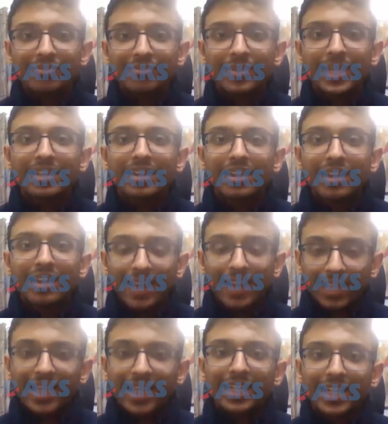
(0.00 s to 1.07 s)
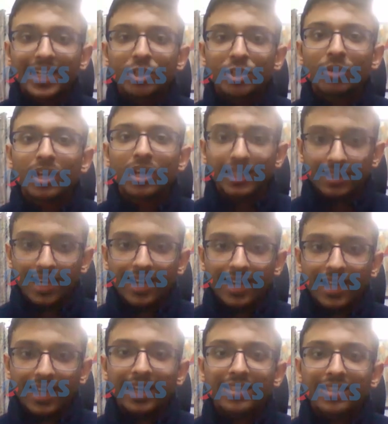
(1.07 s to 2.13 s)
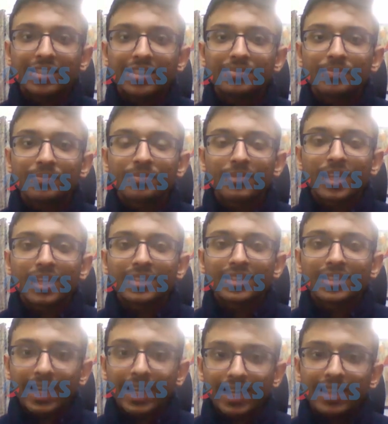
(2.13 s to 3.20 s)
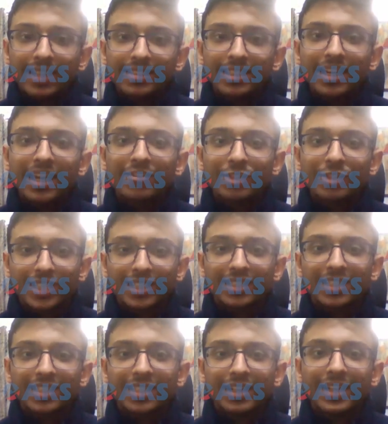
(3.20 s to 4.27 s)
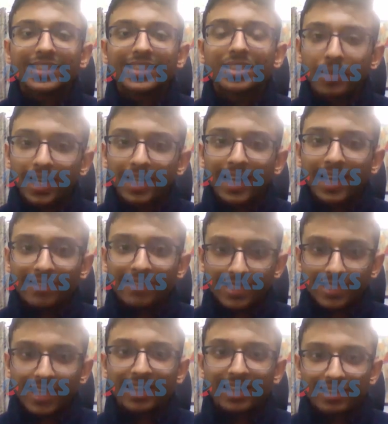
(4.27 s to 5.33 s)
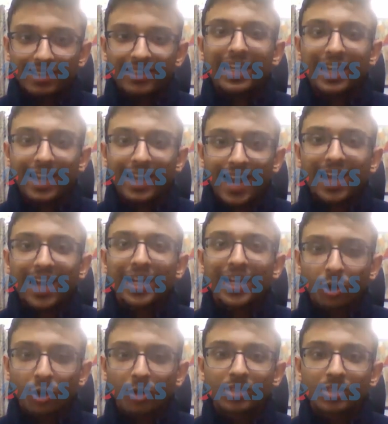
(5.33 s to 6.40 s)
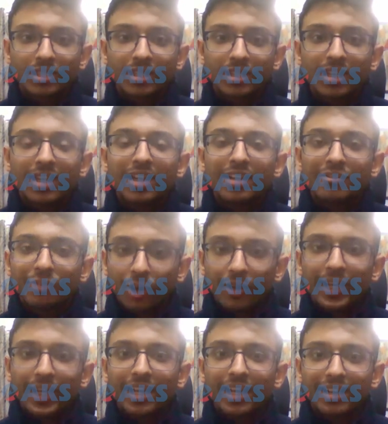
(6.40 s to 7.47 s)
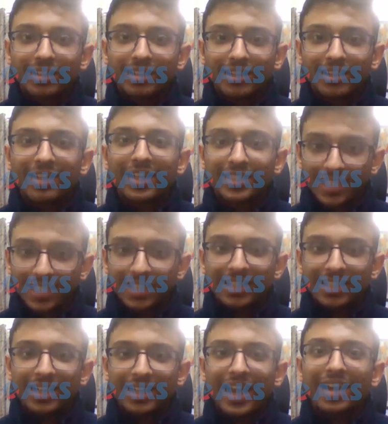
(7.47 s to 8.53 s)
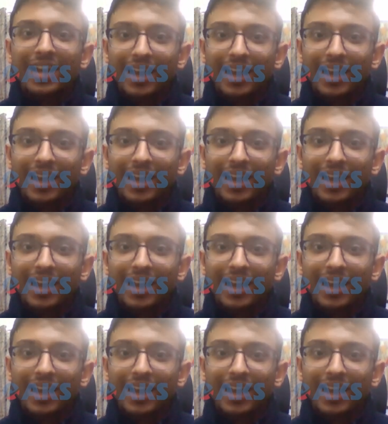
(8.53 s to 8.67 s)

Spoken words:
myself been excited to work in that area, sir. Secondly, sir, I would say the disciplined lifestyle that I had at home, sir, following rigid